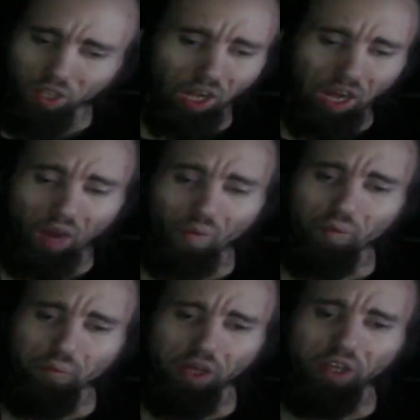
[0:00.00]
I
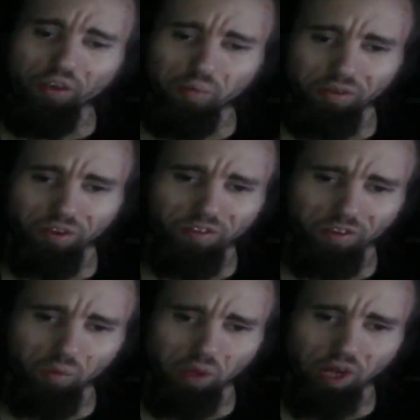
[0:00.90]
wouldn't be in this position
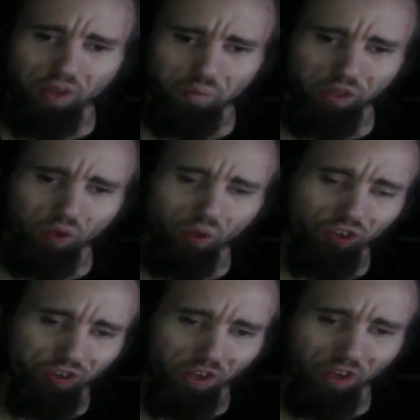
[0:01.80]
of possibly going
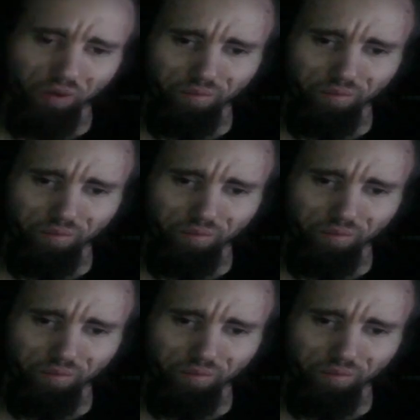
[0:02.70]
to jail.